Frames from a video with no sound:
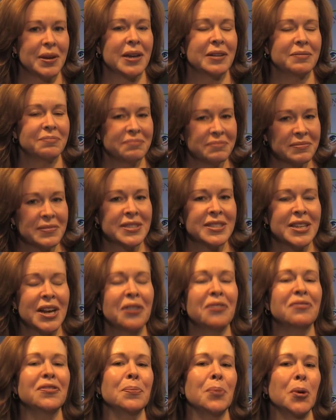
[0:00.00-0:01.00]
a
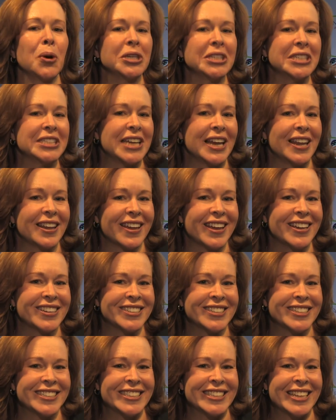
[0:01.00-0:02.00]
self appointed
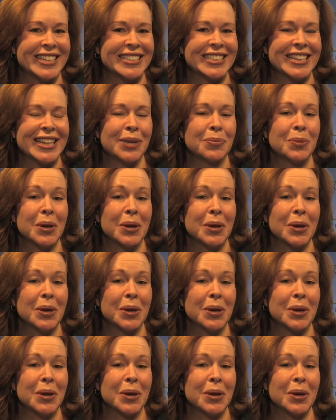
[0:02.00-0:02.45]
delegation essentially,